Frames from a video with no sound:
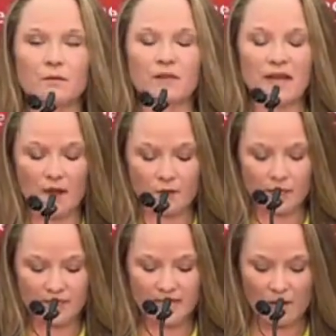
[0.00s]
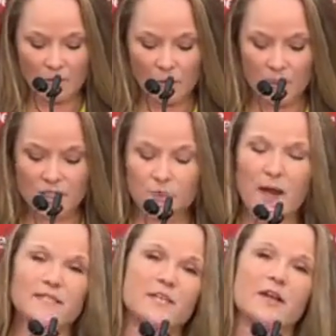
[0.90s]
the other example was
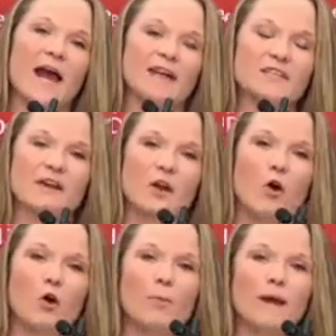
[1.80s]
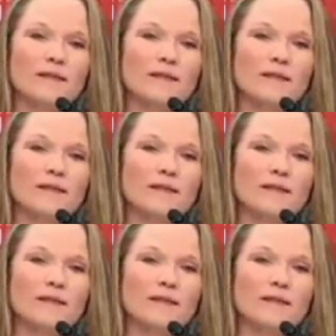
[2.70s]
Red Deer Active at Home.